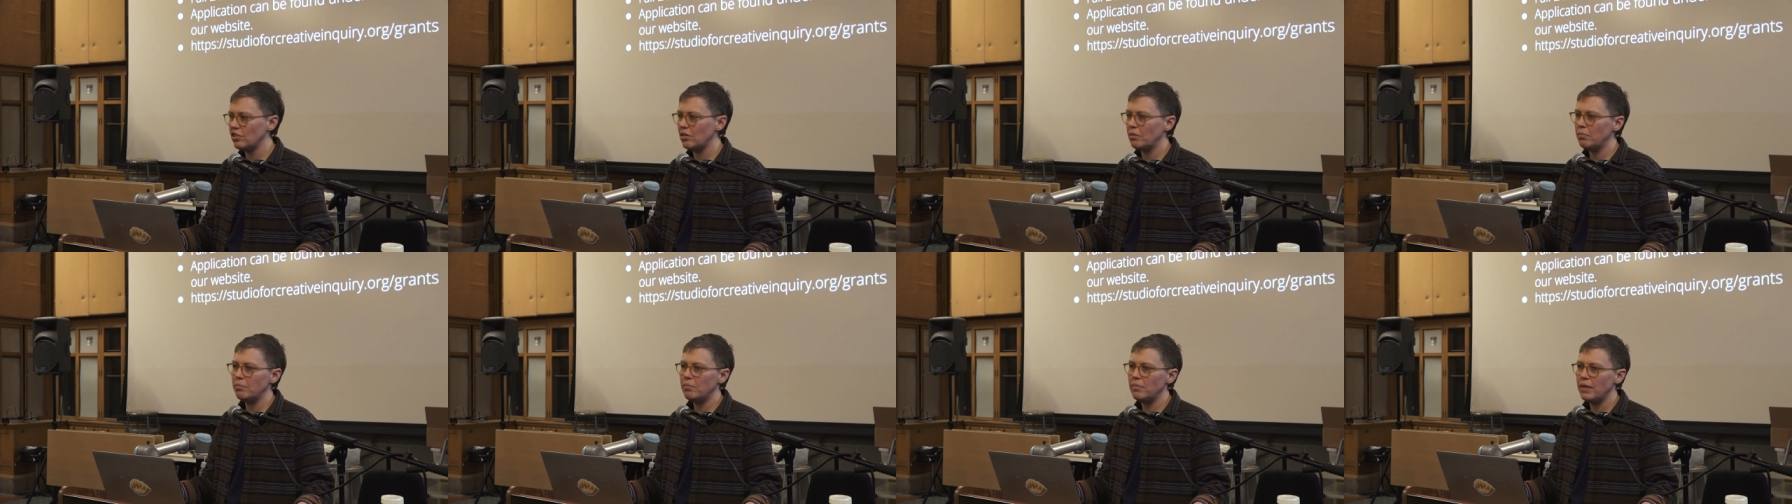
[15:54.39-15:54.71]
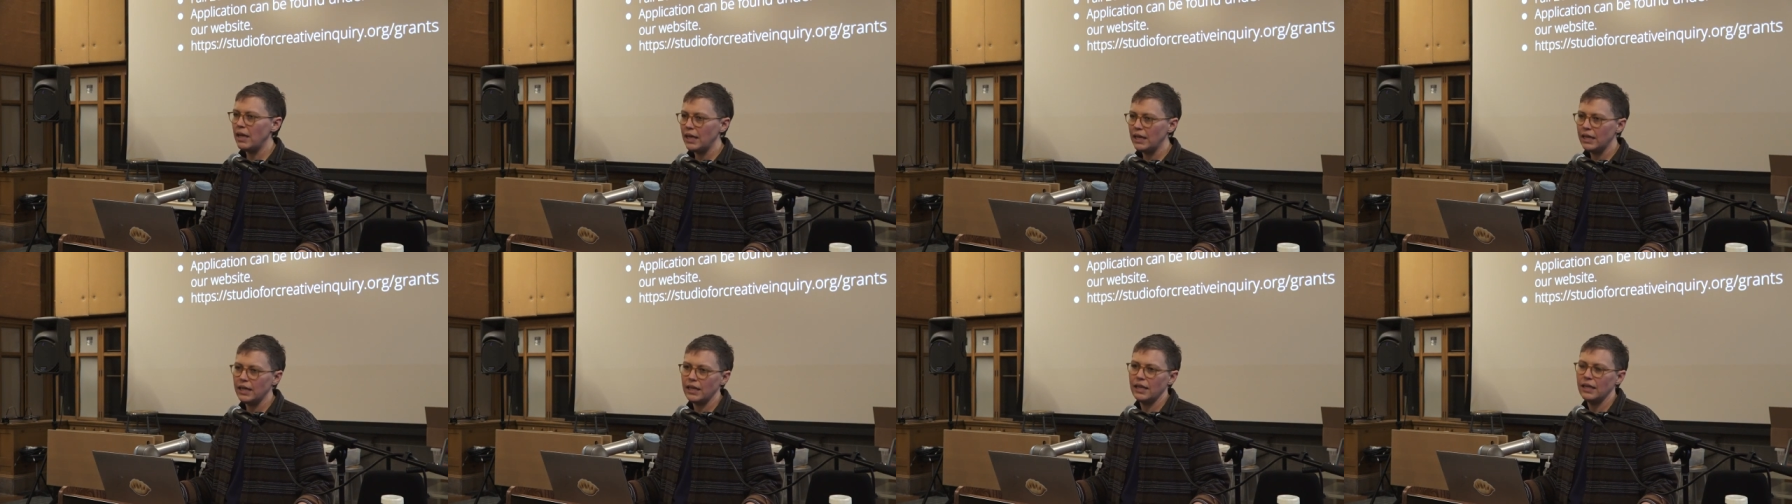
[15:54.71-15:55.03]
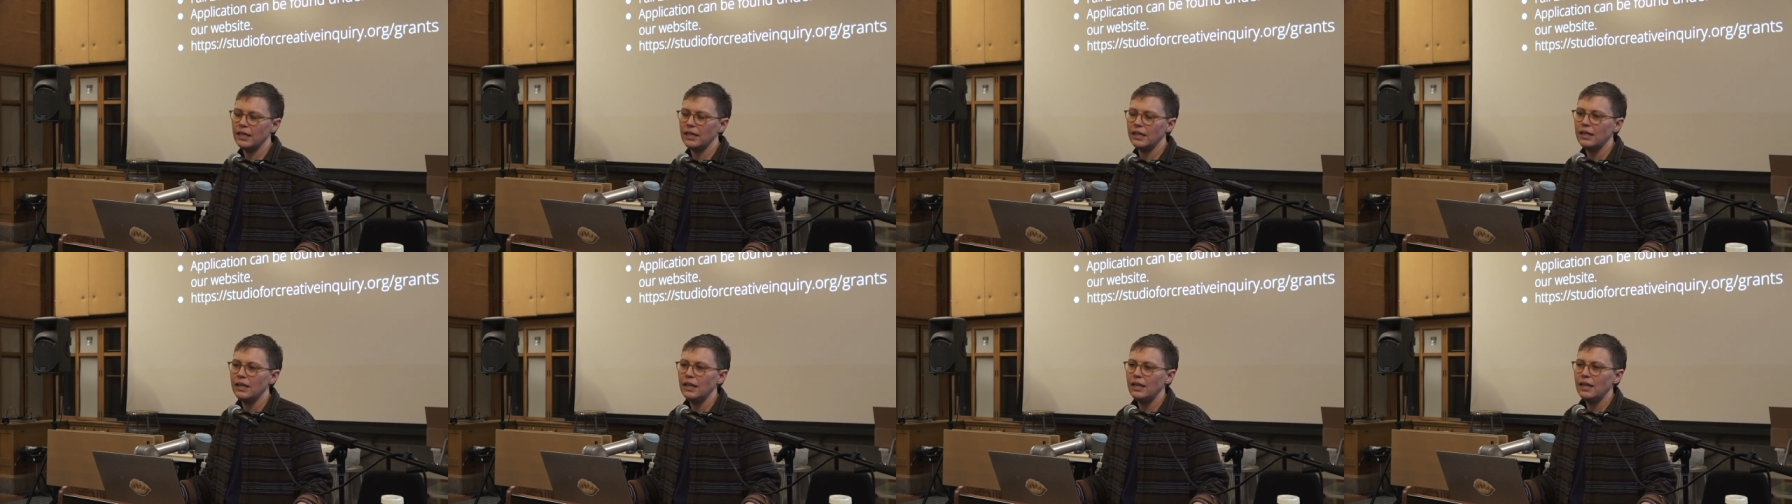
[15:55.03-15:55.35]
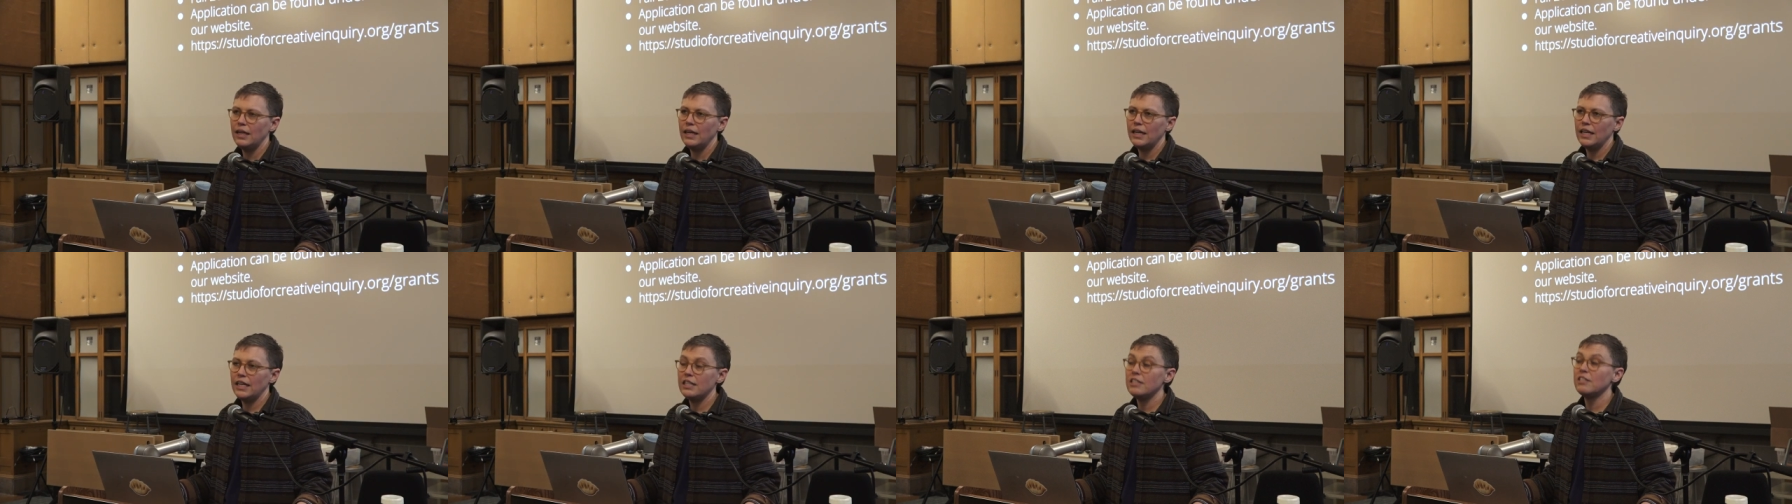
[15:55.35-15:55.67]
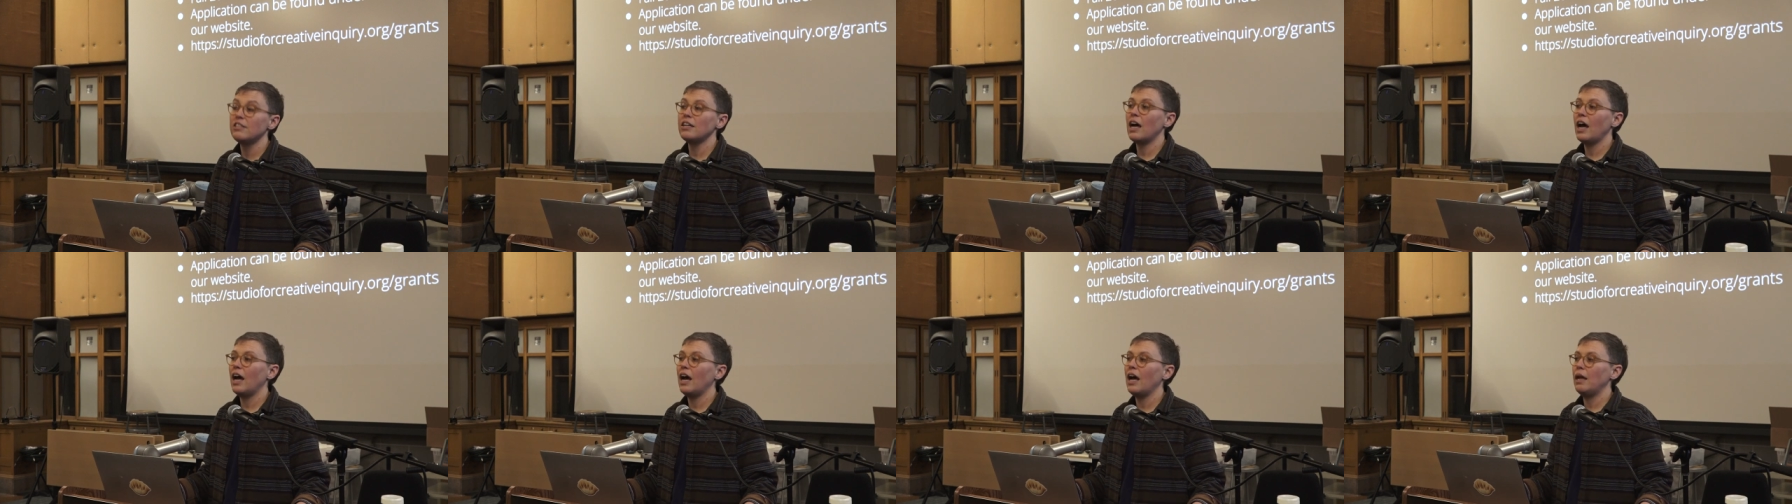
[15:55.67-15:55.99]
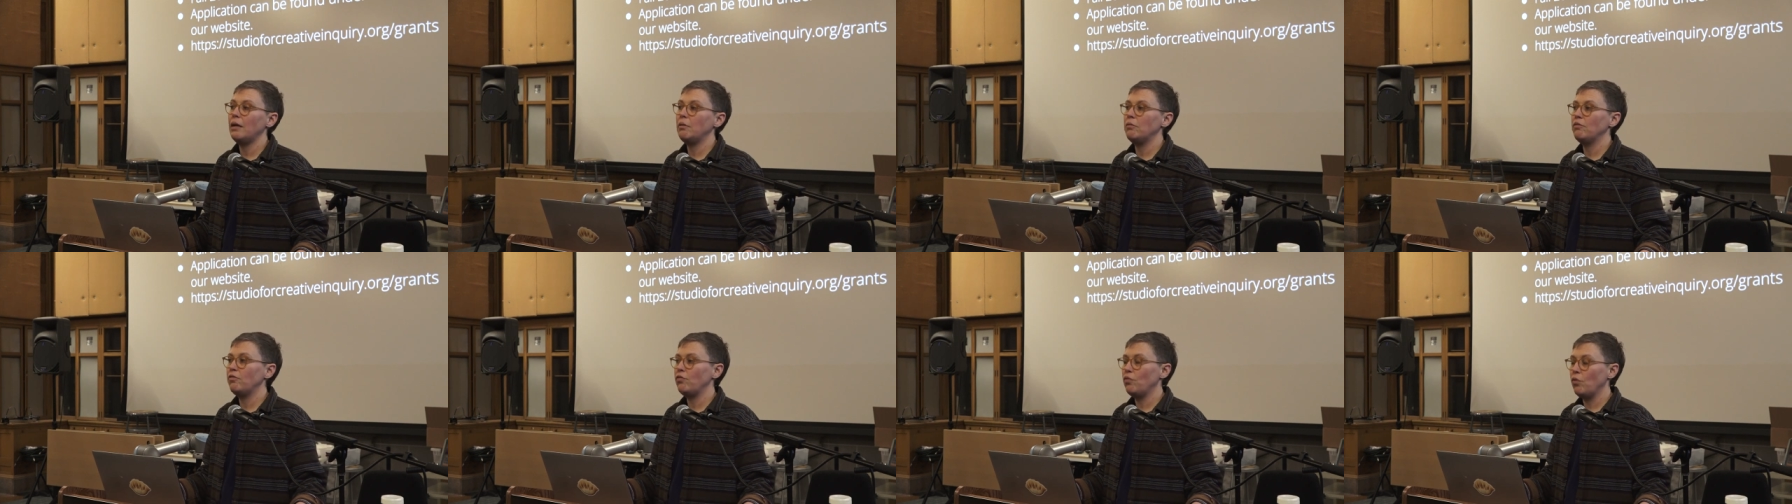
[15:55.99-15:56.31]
to make it in time